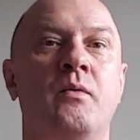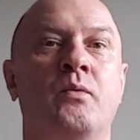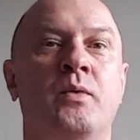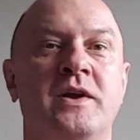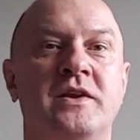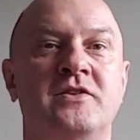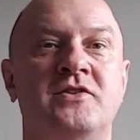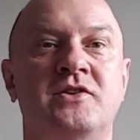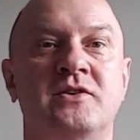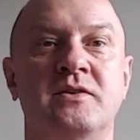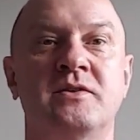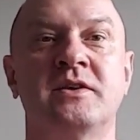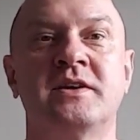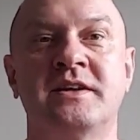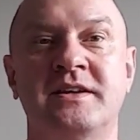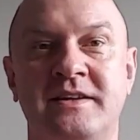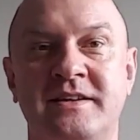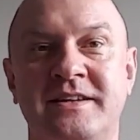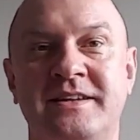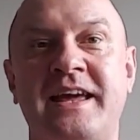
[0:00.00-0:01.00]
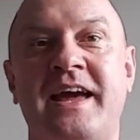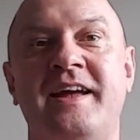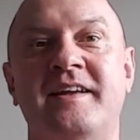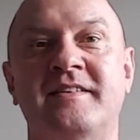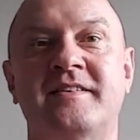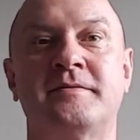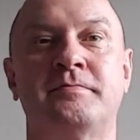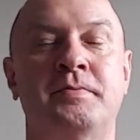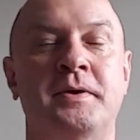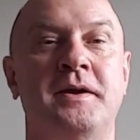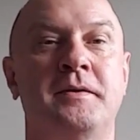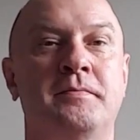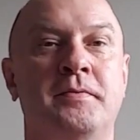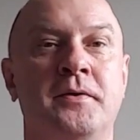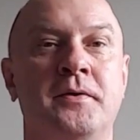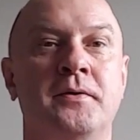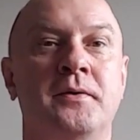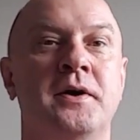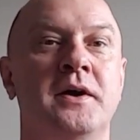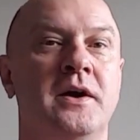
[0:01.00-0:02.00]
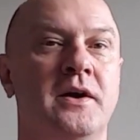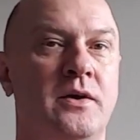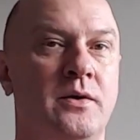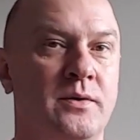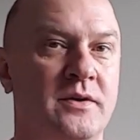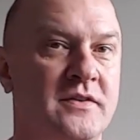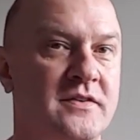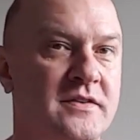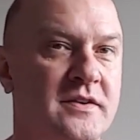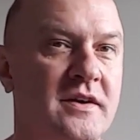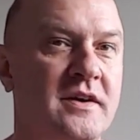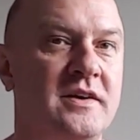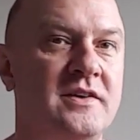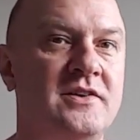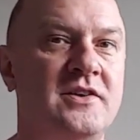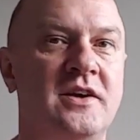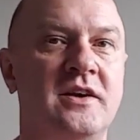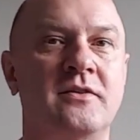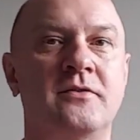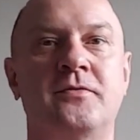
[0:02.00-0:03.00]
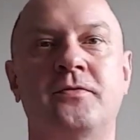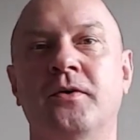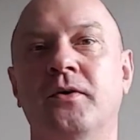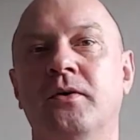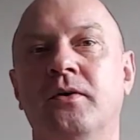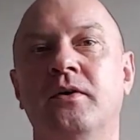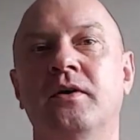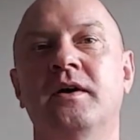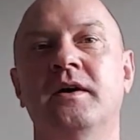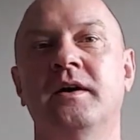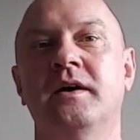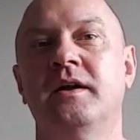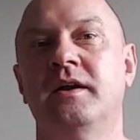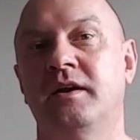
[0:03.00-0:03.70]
which gets people who are searching for